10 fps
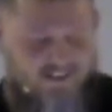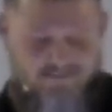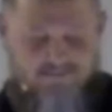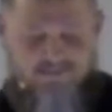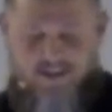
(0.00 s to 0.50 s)

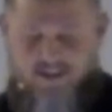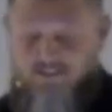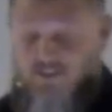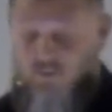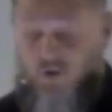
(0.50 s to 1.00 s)
his Son
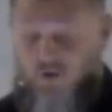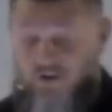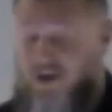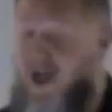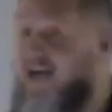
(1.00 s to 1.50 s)
into the world
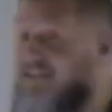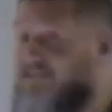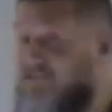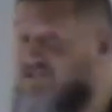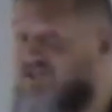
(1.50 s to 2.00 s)
not
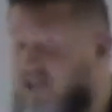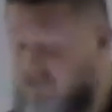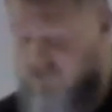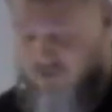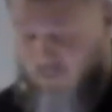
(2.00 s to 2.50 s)
to
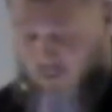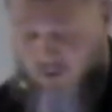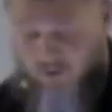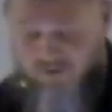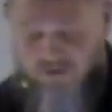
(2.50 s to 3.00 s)
judge the
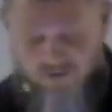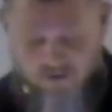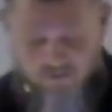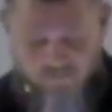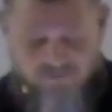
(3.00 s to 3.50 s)
world,
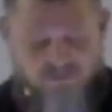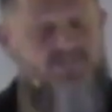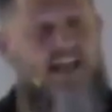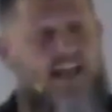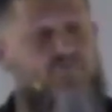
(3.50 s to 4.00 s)
but to
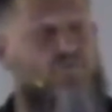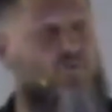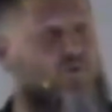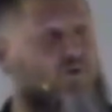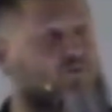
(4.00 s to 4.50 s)
save the
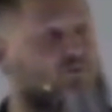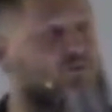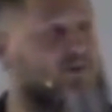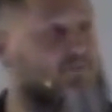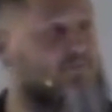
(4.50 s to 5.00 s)
world through
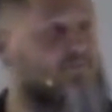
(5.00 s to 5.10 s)
him.